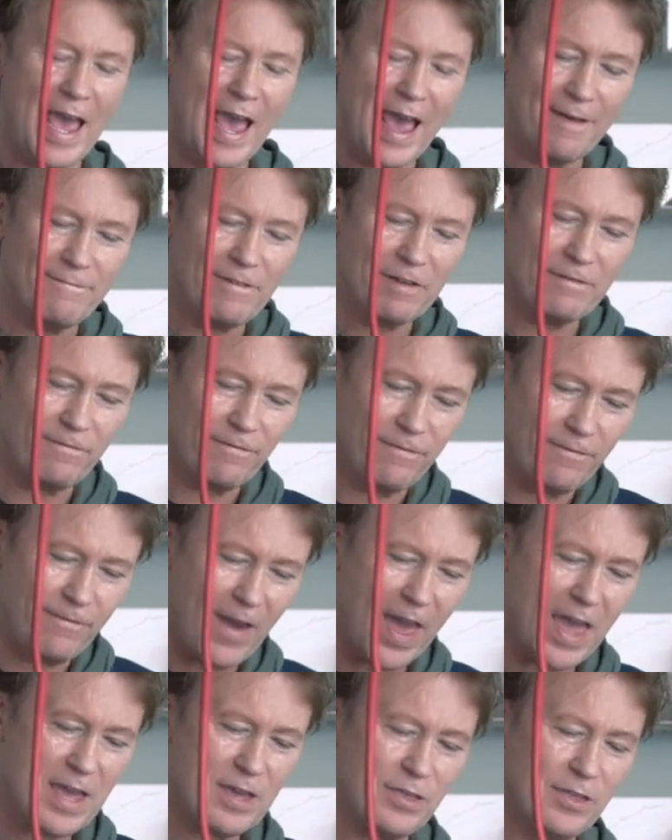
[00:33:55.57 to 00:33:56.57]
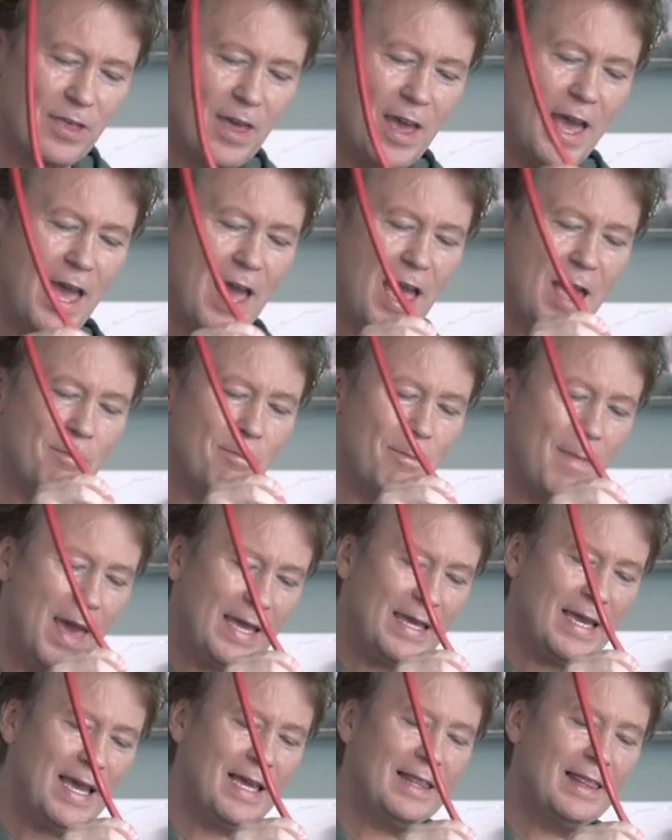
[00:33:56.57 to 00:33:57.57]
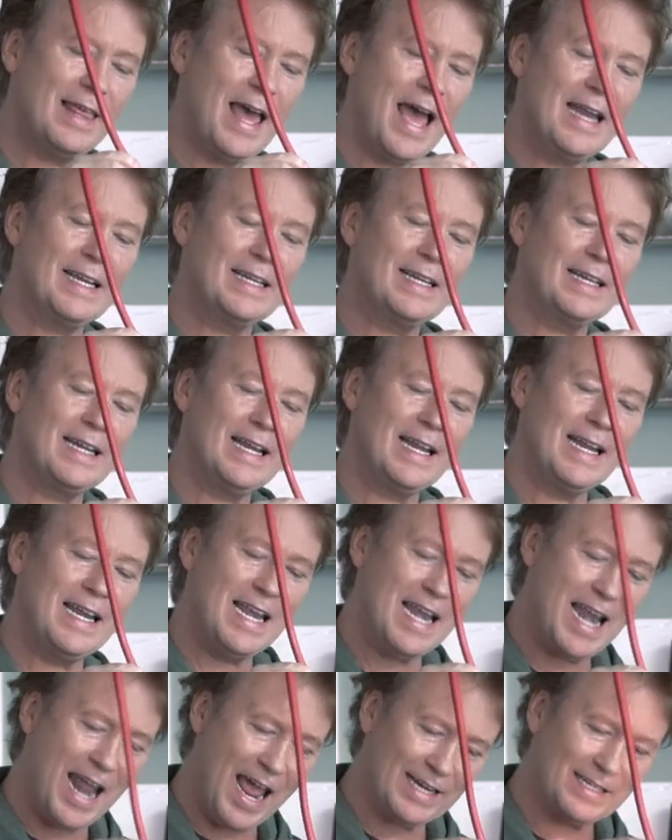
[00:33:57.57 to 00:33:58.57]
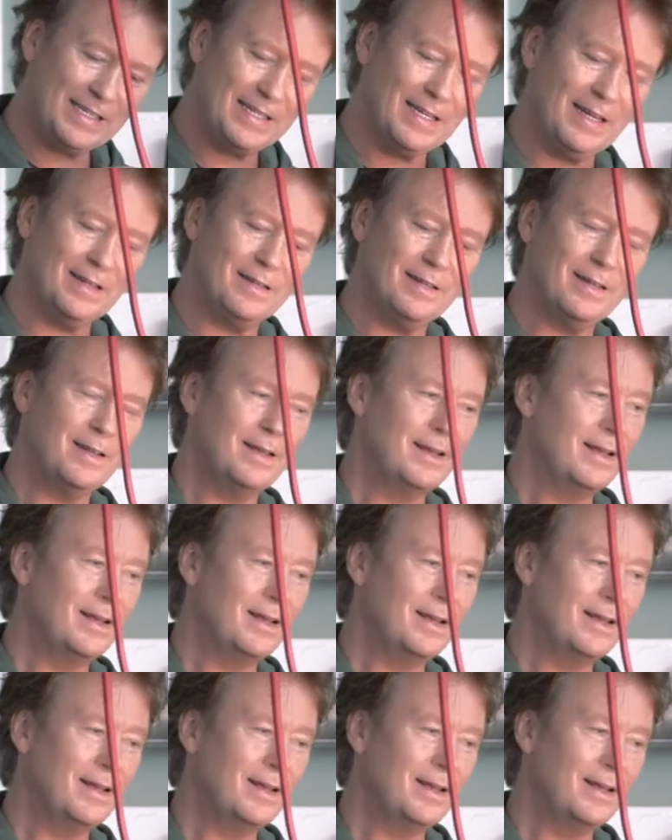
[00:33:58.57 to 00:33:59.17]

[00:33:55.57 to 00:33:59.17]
having faith and making that connected.